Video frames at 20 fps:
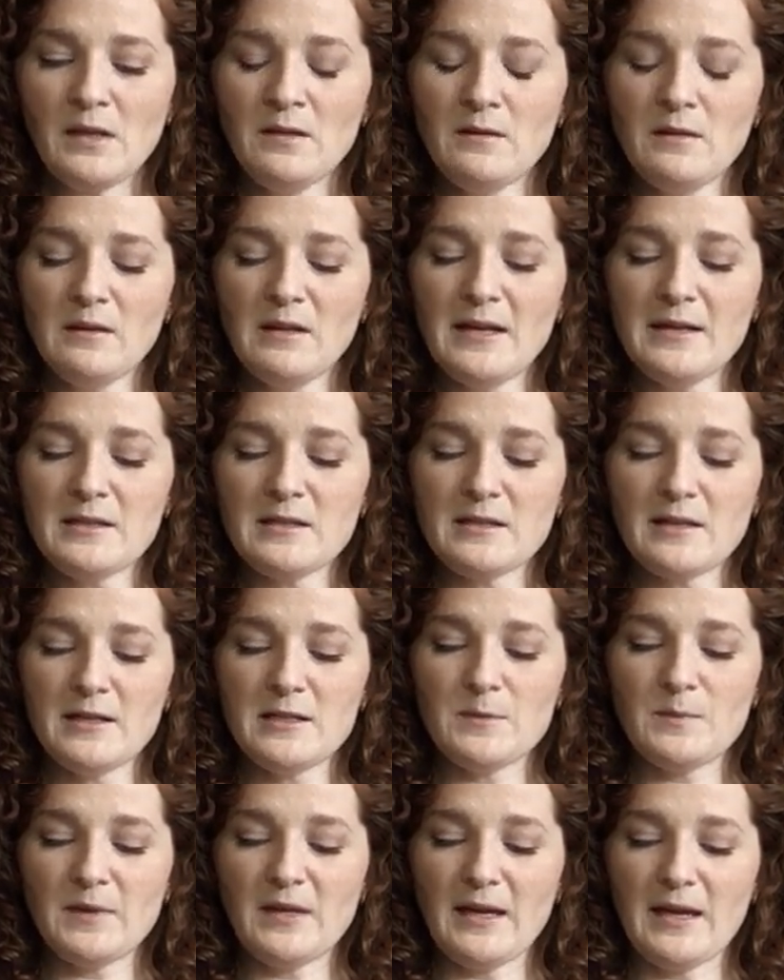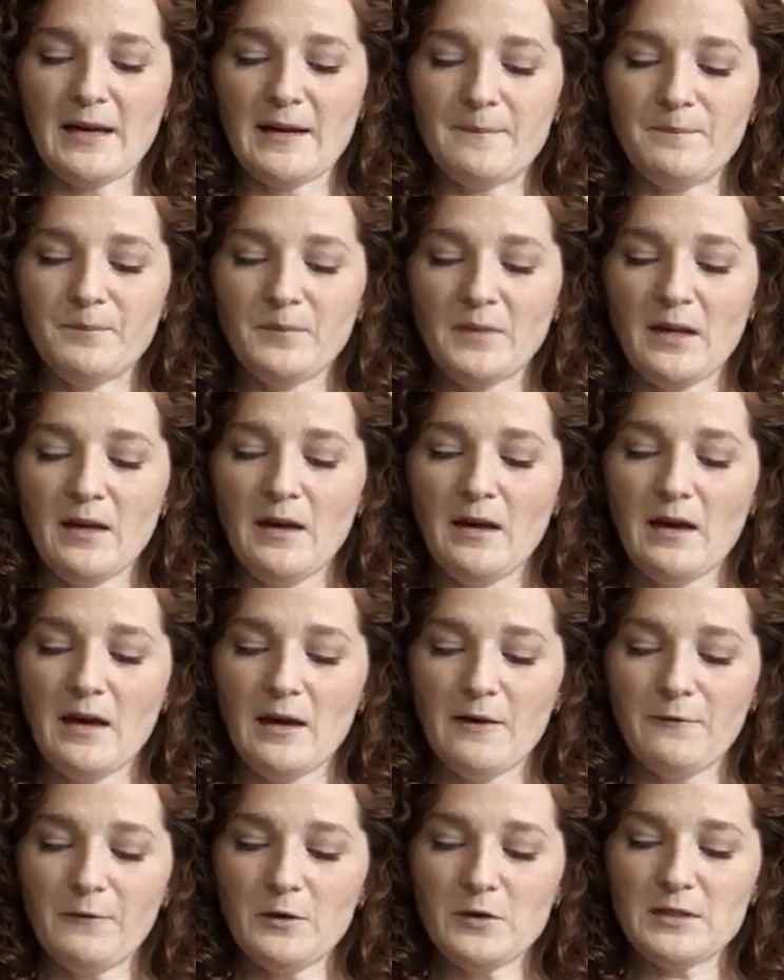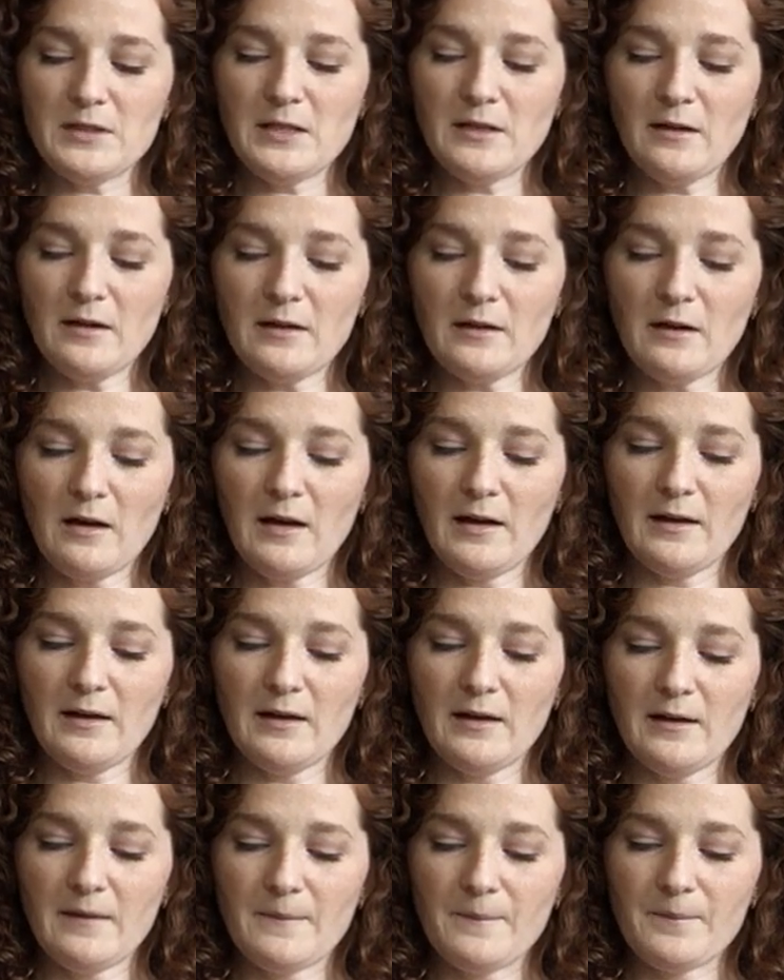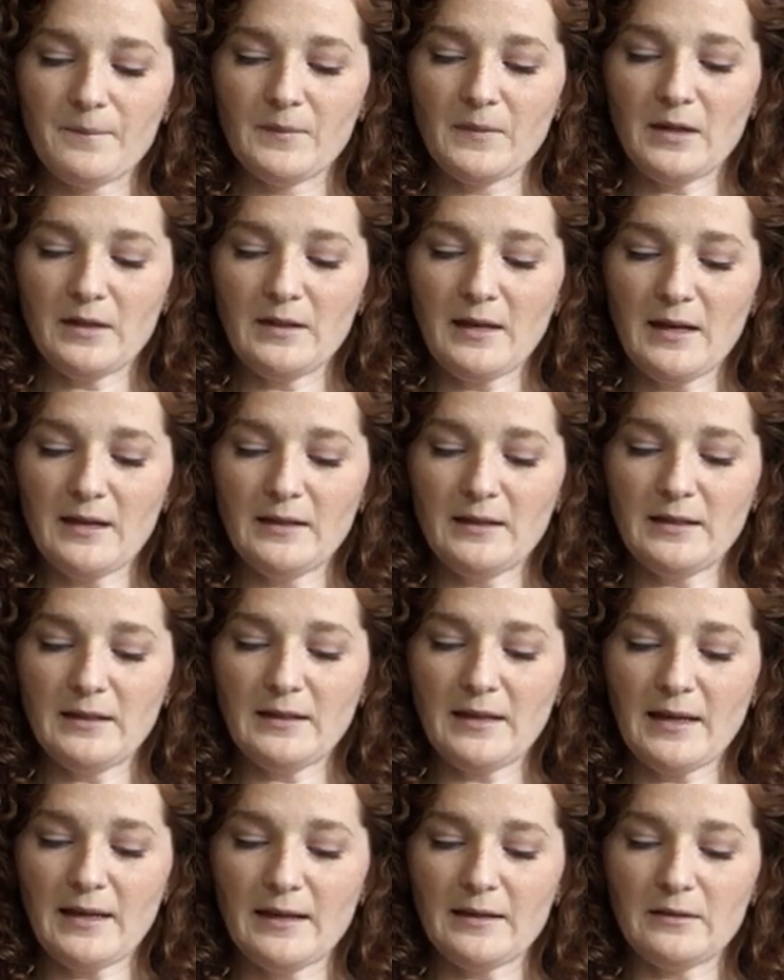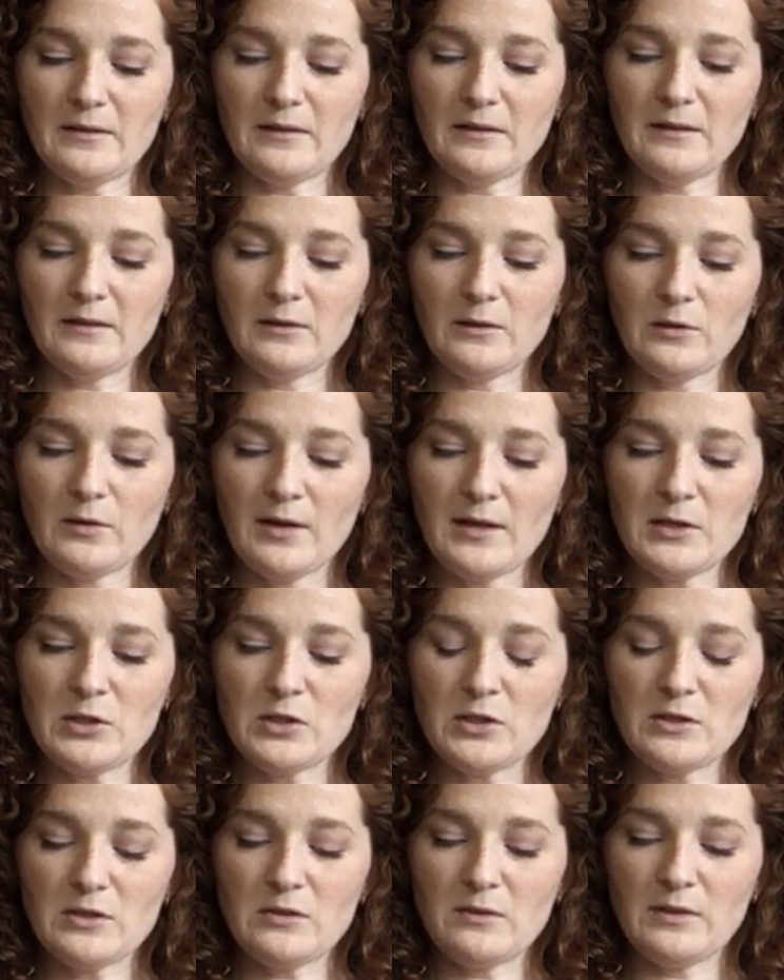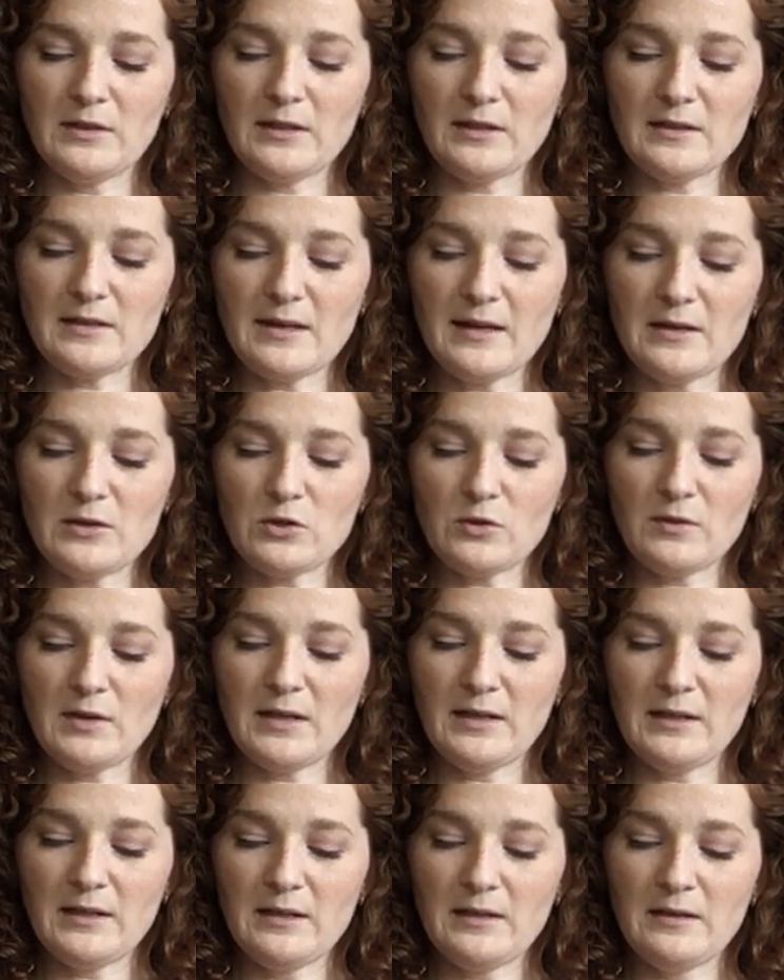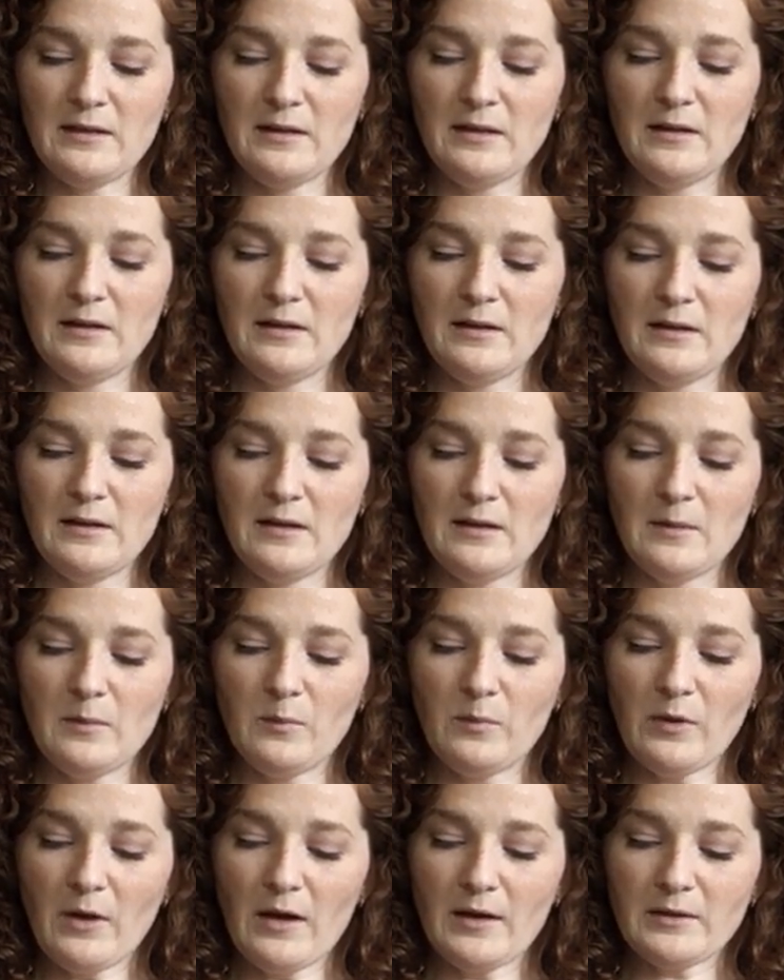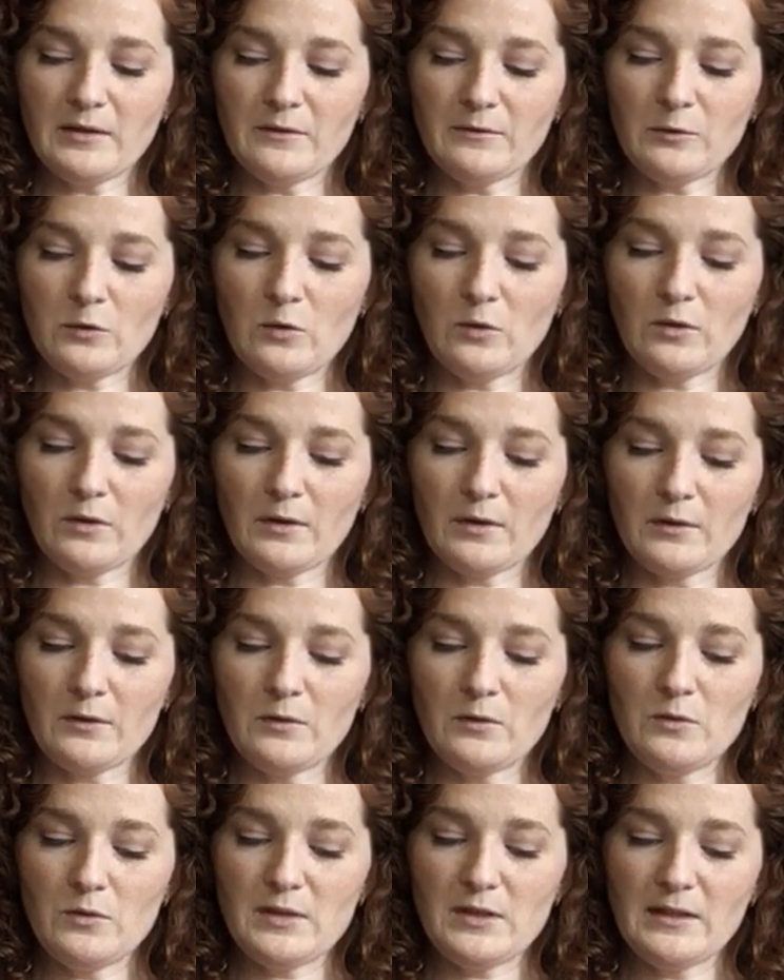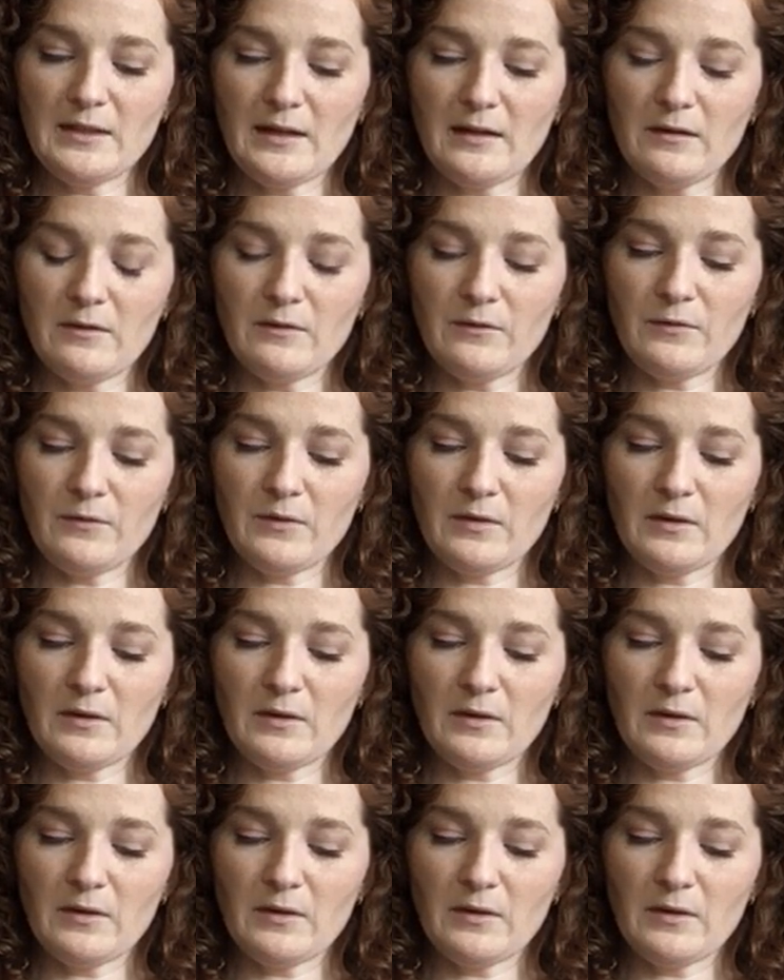The landslides began. At first he got caught again and again, crushed into an exaggerated blot of gore oozing out